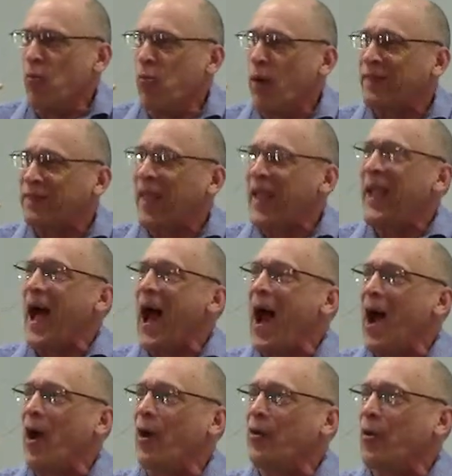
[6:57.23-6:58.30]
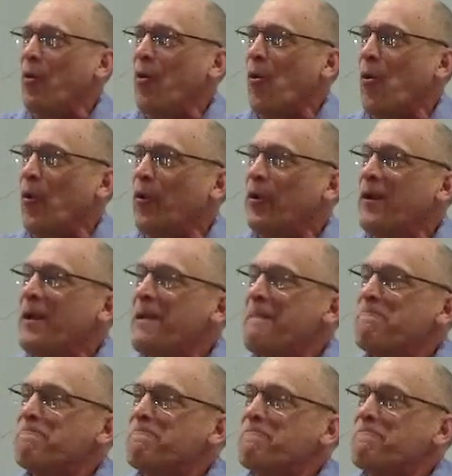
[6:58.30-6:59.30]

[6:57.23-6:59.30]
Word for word: what they are or